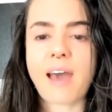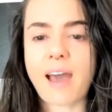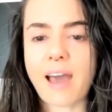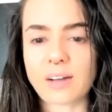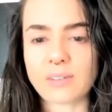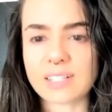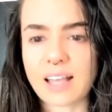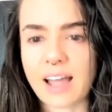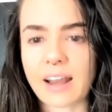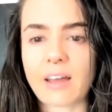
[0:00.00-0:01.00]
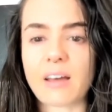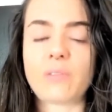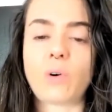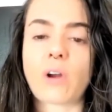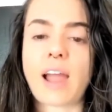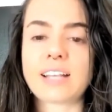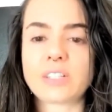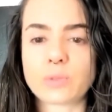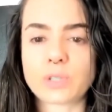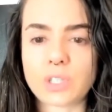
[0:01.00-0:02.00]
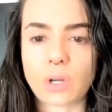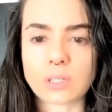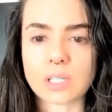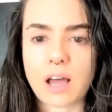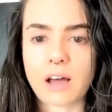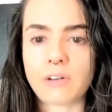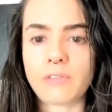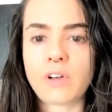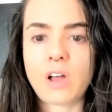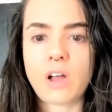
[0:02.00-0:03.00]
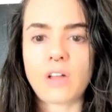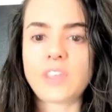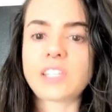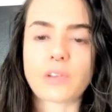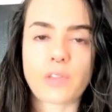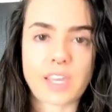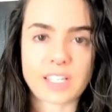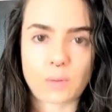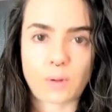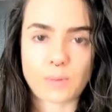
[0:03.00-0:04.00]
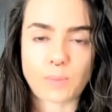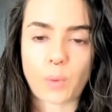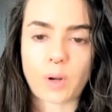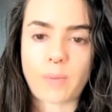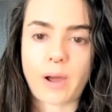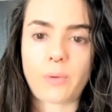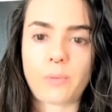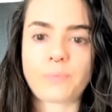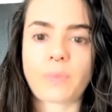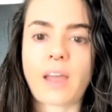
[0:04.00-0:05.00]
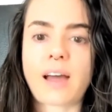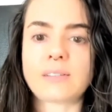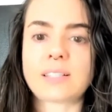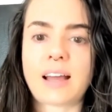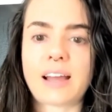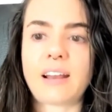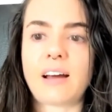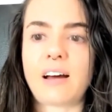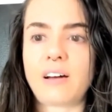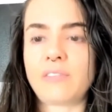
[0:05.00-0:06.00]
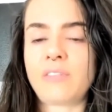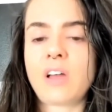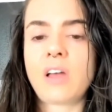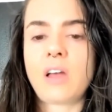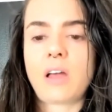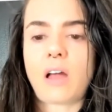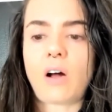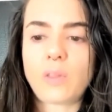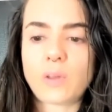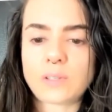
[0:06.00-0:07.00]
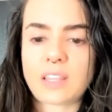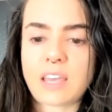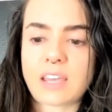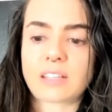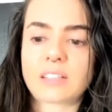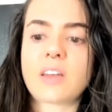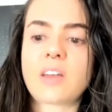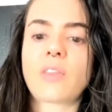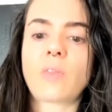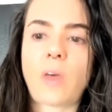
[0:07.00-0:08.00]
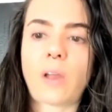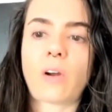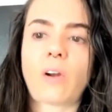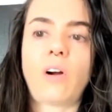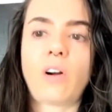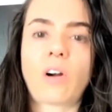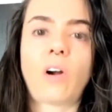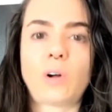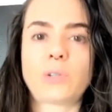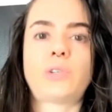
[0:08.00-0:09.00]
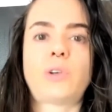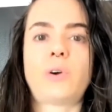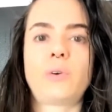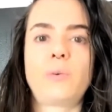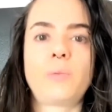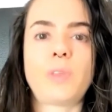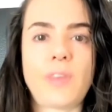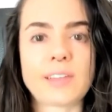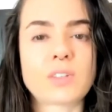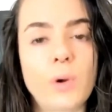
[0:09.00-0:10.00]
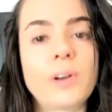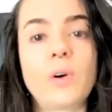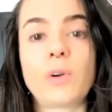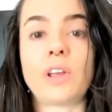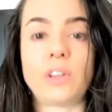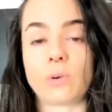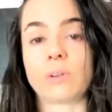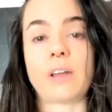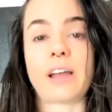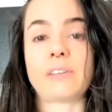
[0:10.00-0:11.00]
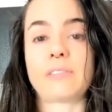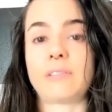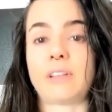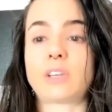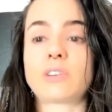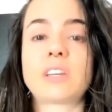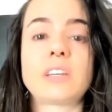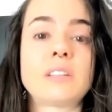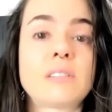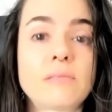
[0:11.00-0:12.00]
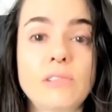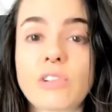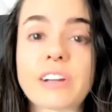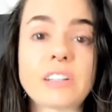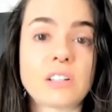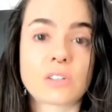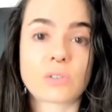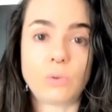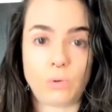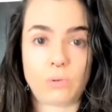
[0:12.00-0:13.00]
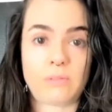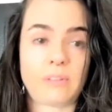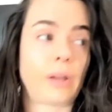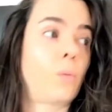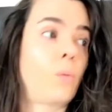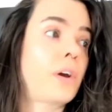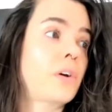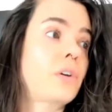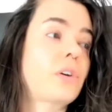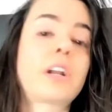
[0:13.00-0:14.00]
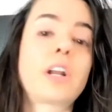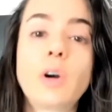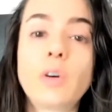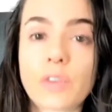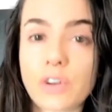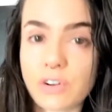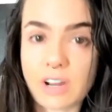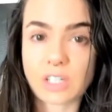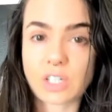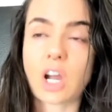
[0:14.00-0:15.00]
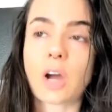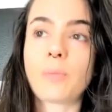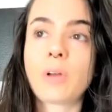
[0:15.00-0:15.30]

outside of or as a result of these other things that we've spoken about. Outside of all those things, there are also the things going on in your life, like your kids' grades at school, like where you're going to go for your next job,